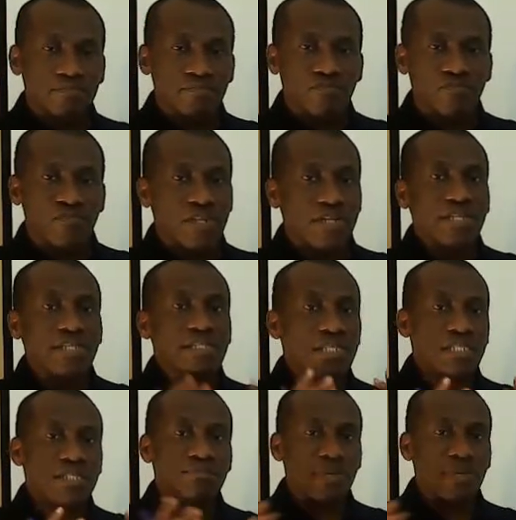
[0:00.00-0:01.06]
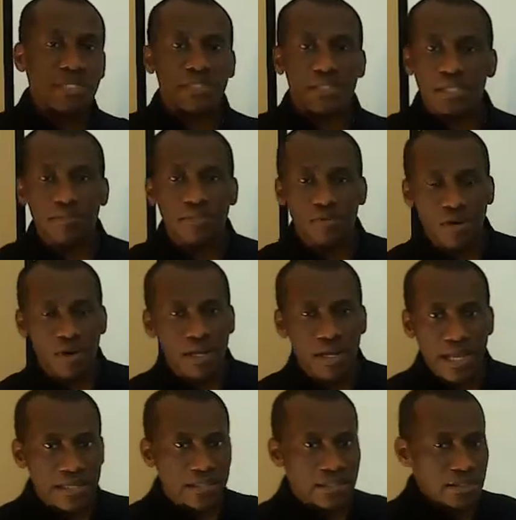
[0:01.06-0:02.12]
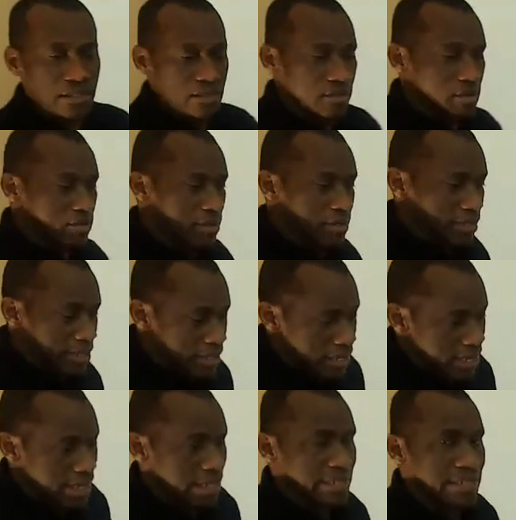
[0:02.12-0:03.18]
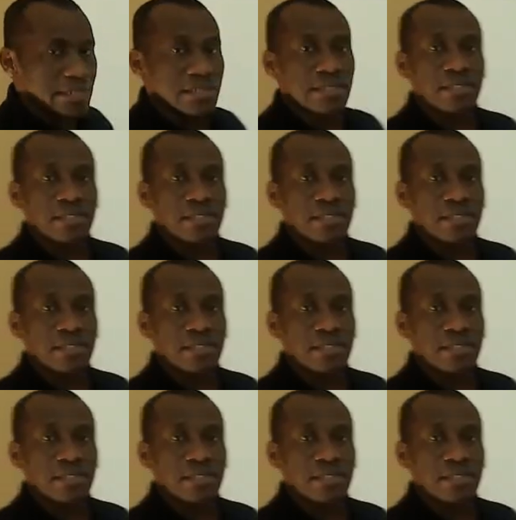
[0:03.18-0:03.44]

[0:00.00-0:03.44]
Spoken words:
very indispensable organ. Nobody can